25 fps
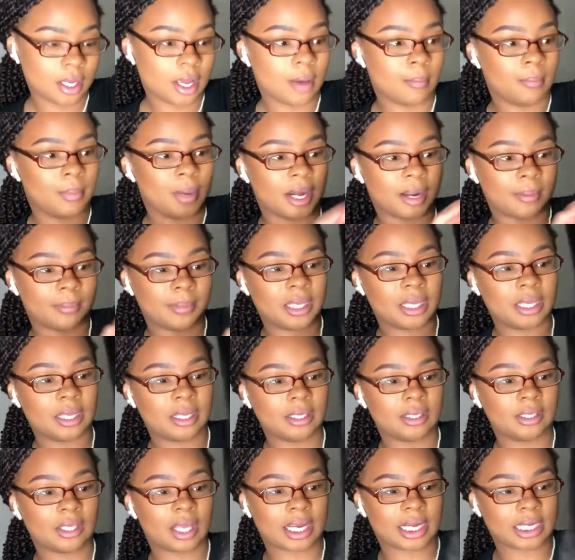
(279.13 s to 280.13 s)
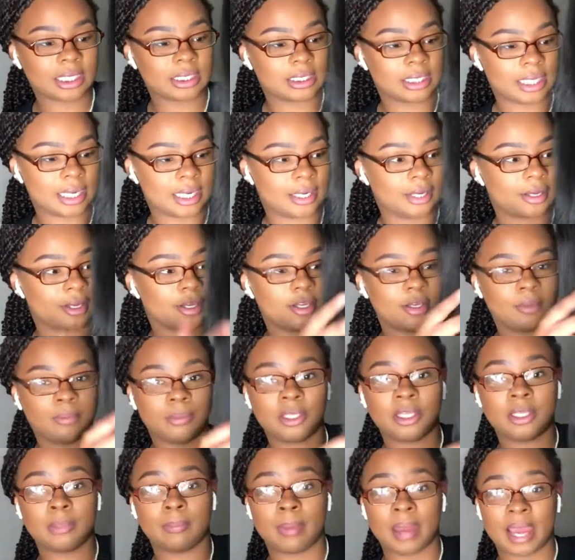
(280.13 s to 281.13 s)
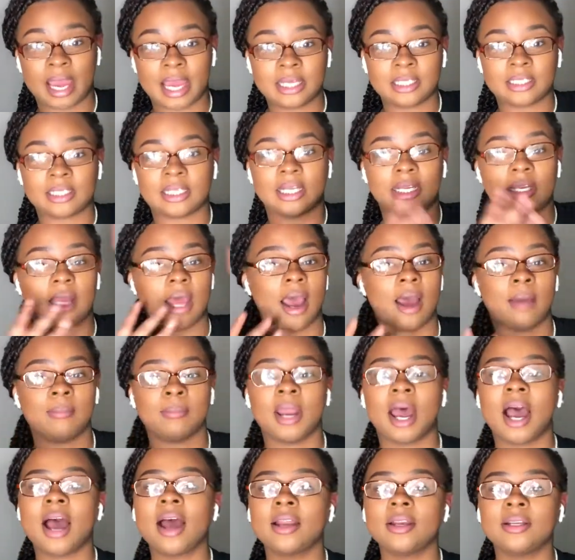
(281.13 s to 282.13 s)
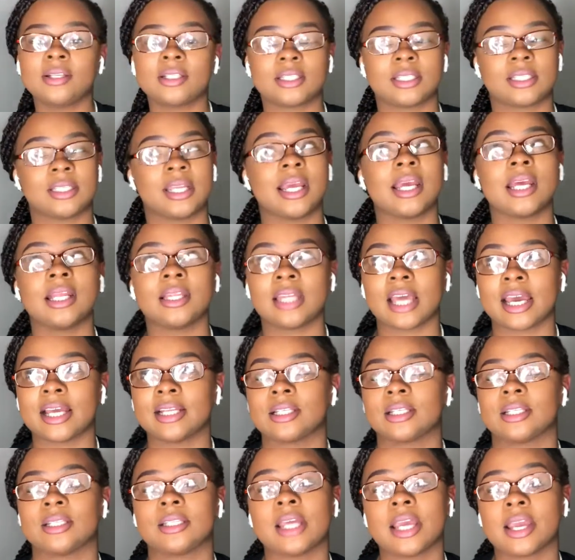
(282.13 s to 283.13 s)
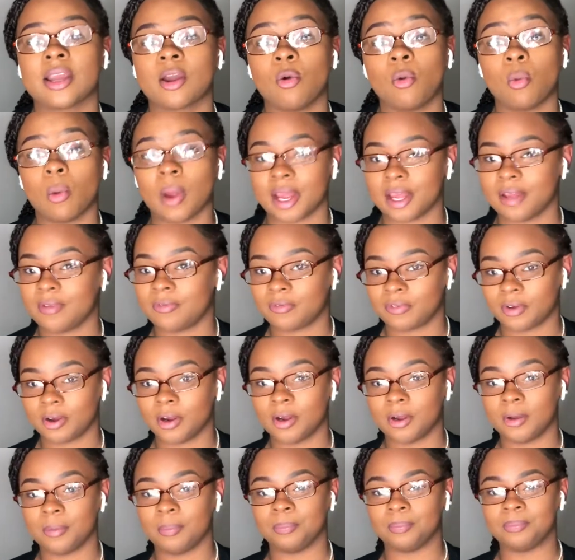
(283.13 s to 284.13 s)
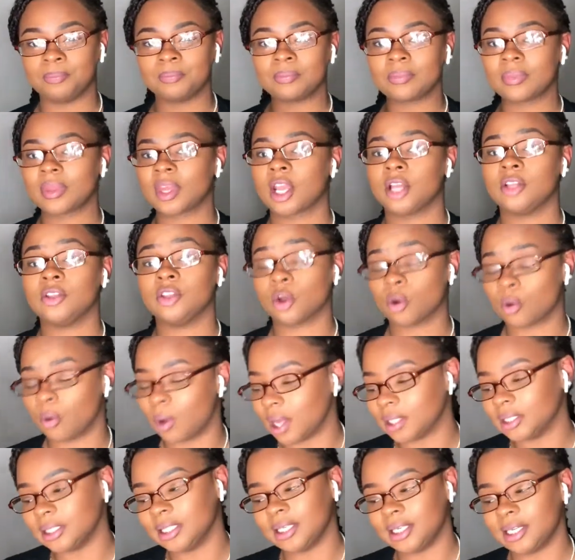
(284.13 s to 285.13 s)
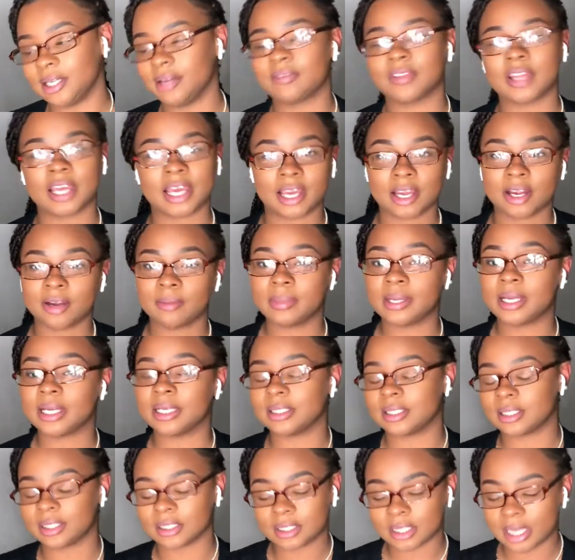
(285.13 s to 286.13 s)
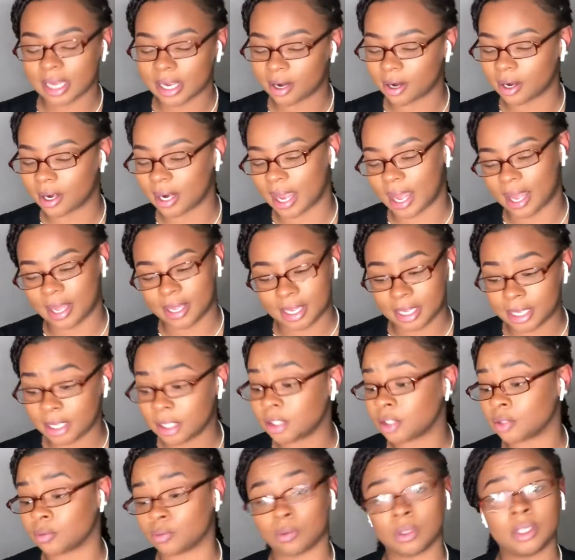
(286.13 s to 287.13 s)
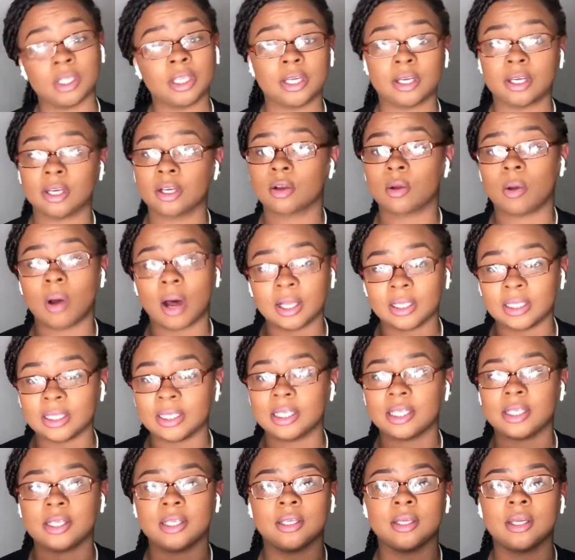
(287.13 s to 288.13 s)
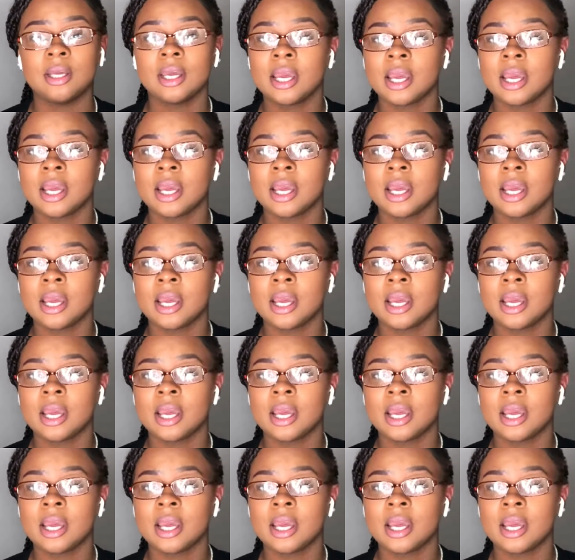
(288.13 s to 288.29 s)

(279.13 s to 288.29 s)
But I mean, like I said, it could be the bad set. I'm not saying that to take away from the quality of the hair because this hair is really good quality.